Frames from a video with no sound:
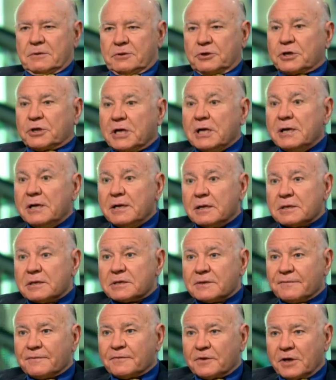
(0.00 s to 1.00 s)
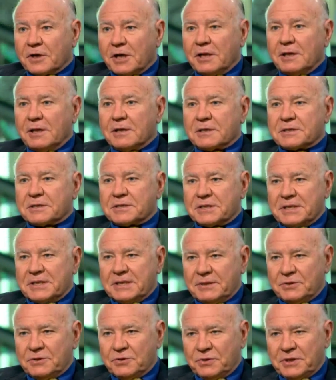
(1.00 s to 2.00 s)
trillions of dollars
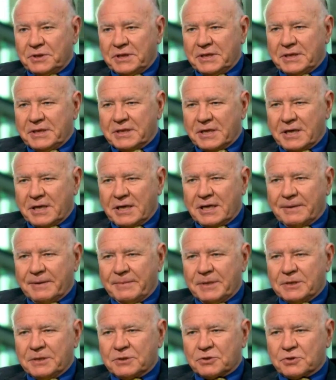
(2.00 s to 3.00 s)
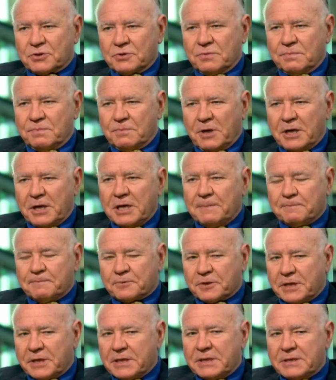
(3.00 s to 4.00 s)
into the economy through money
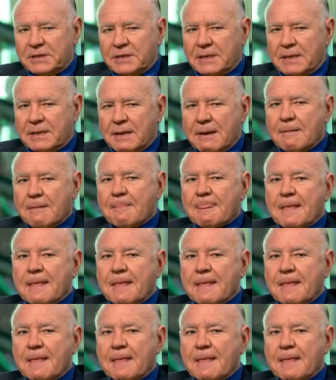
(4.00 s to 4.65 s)
printing,